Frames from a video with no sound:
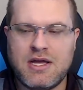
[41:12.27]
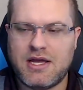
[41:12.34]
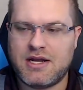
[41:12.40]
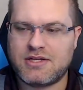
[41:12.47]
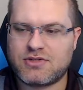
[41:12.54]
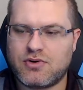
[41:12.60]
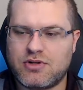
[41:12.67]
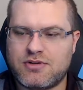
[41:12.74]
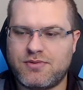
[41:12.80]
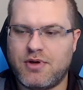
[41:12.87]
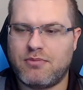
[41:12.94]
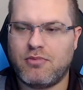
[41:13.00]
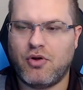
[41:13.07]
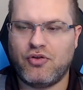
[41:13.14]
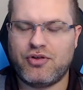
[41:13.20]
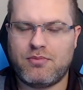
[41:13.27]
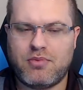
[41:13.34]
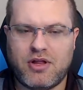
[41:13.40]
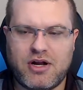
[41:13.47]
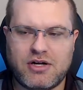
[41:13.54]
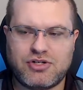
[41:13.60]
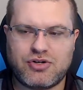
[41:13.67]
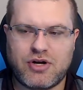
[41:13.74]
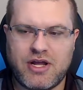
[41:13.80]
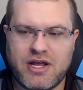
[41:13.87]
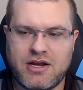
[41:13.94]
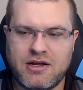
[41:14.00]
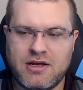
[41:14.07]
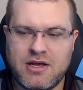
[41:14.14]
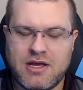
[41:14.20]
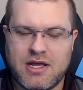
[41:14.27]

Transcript: It is going to be a multiplayer trade.